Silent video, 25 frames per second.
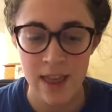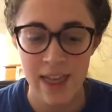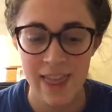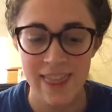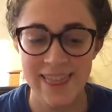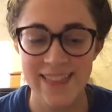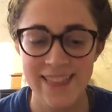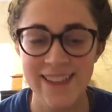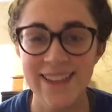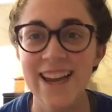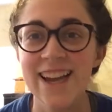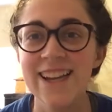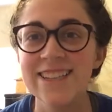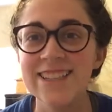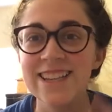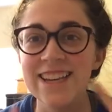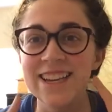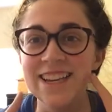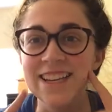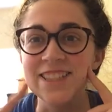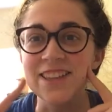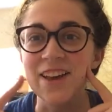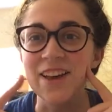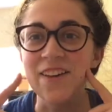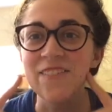The next
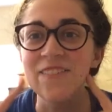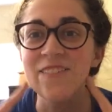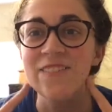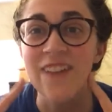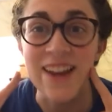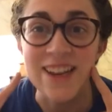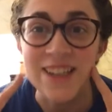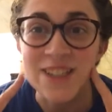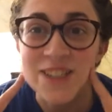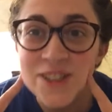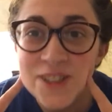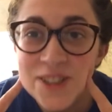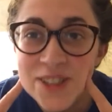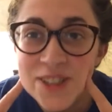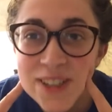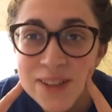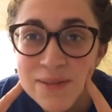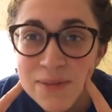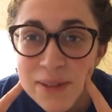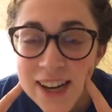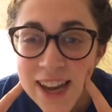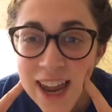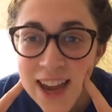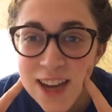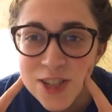is facial
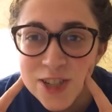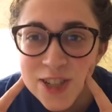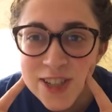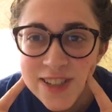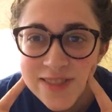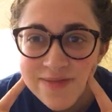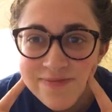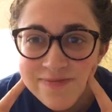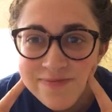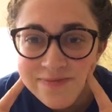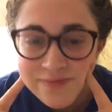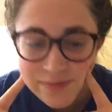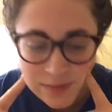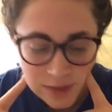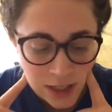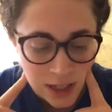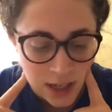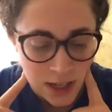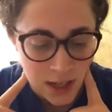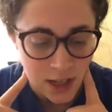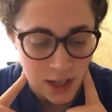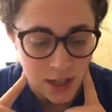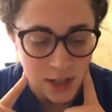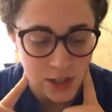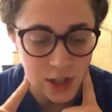communication.
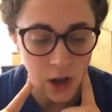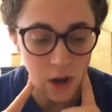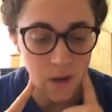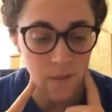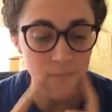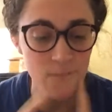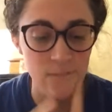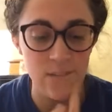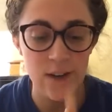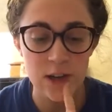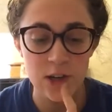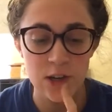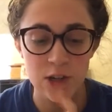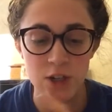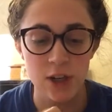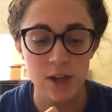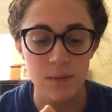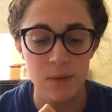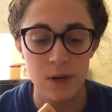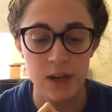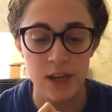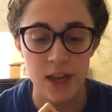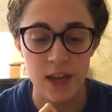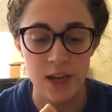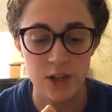So facial
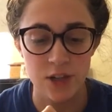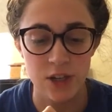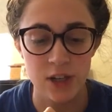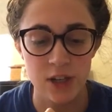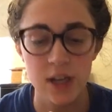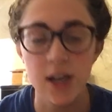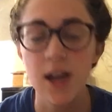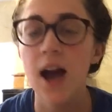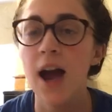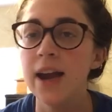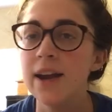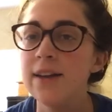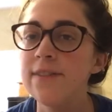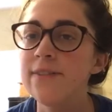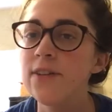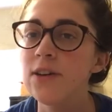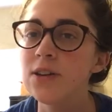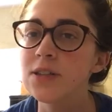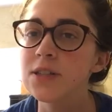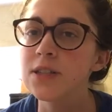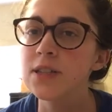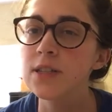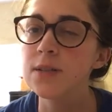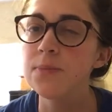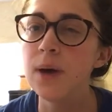communication kind of
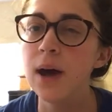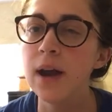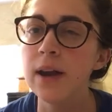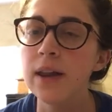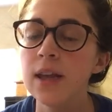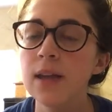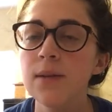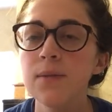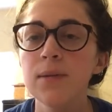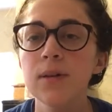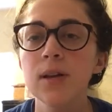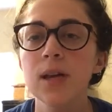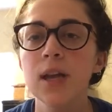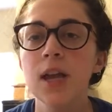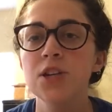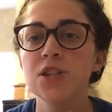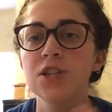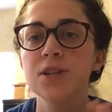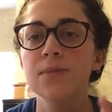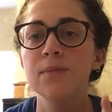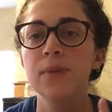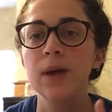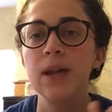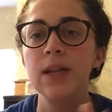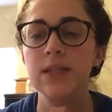falls into body
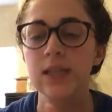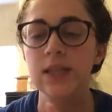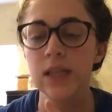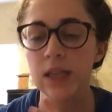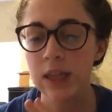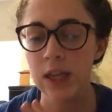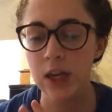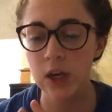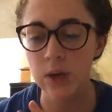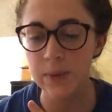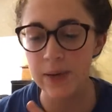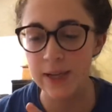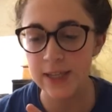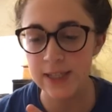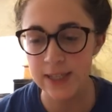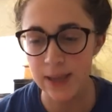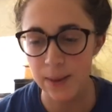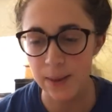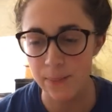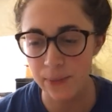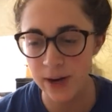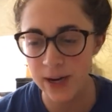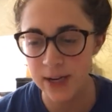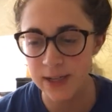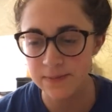communication, but it's a little bit
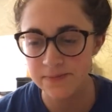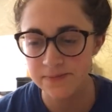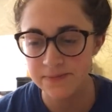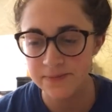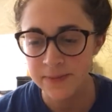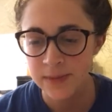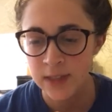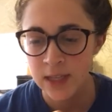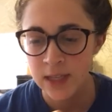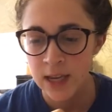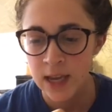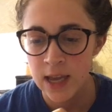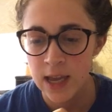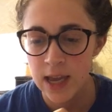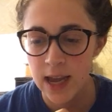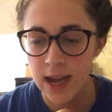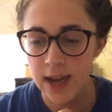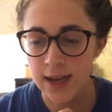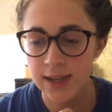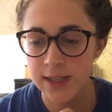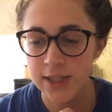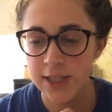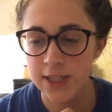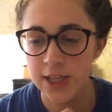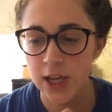separate.
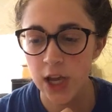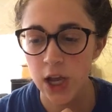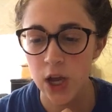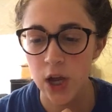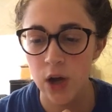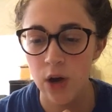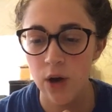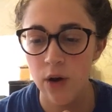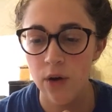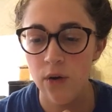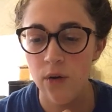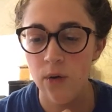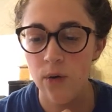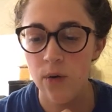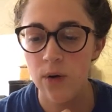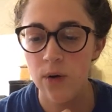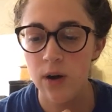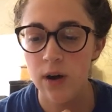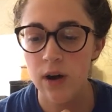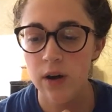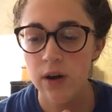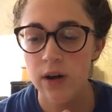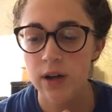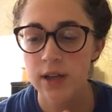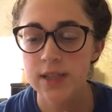And so
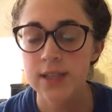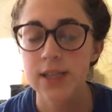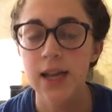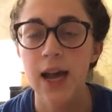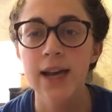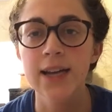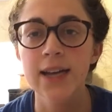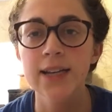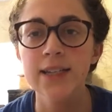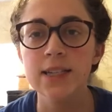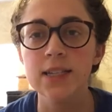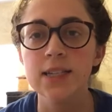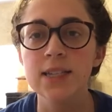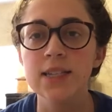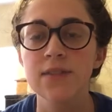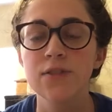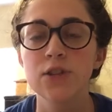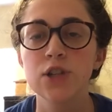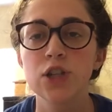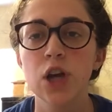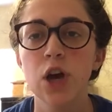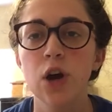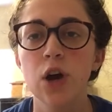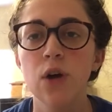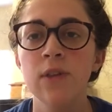scientists have
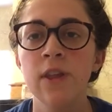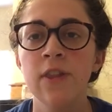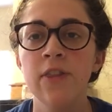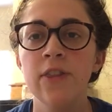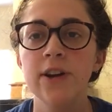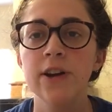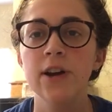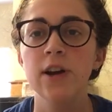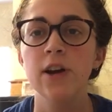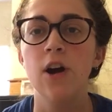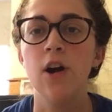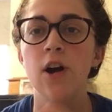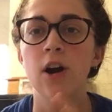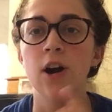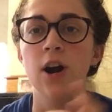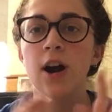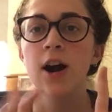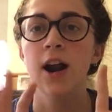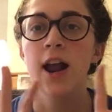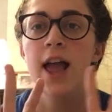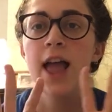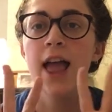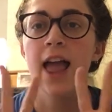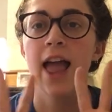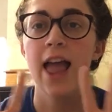shown that there
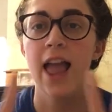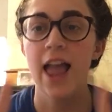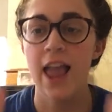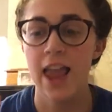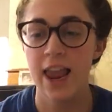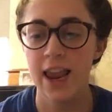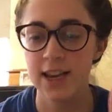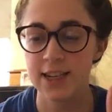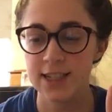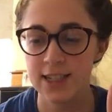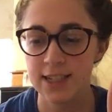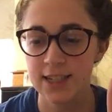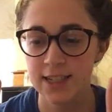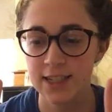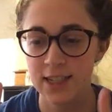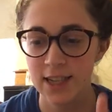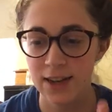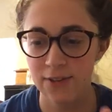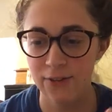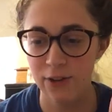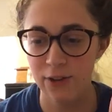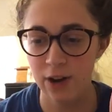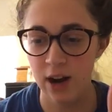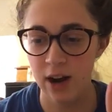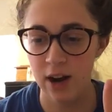are 8
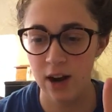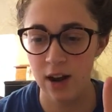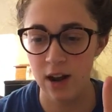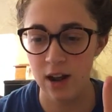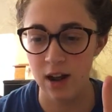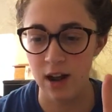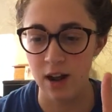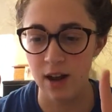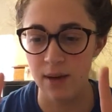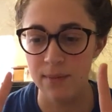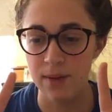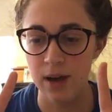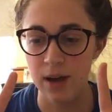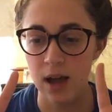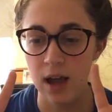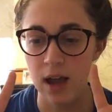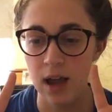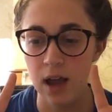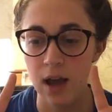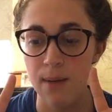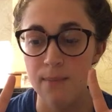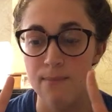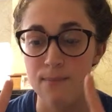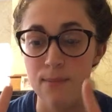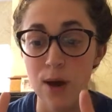different
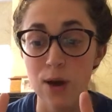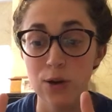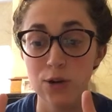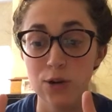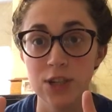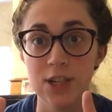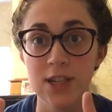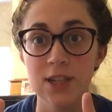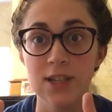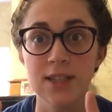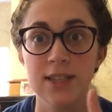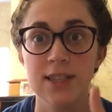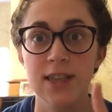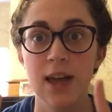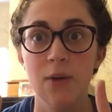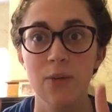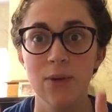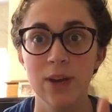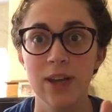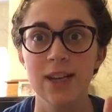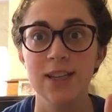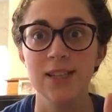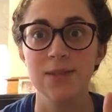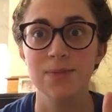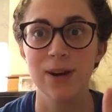emotions that
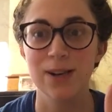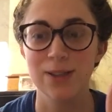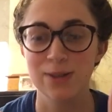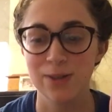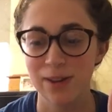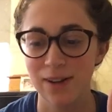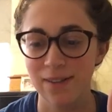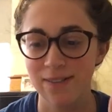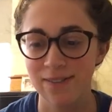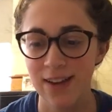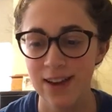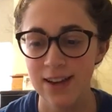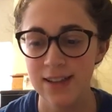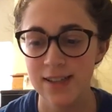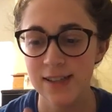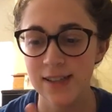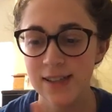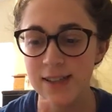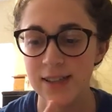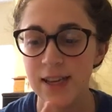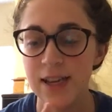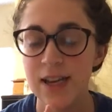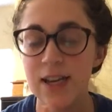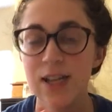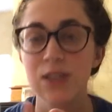we express with our
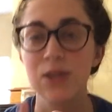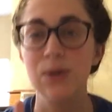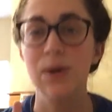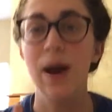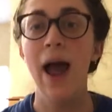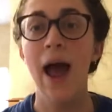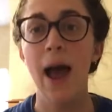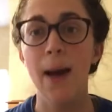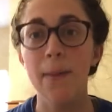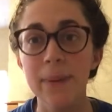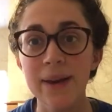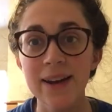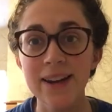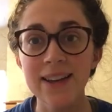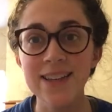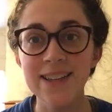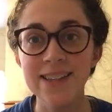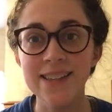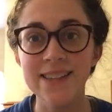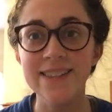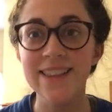faces. So happiness,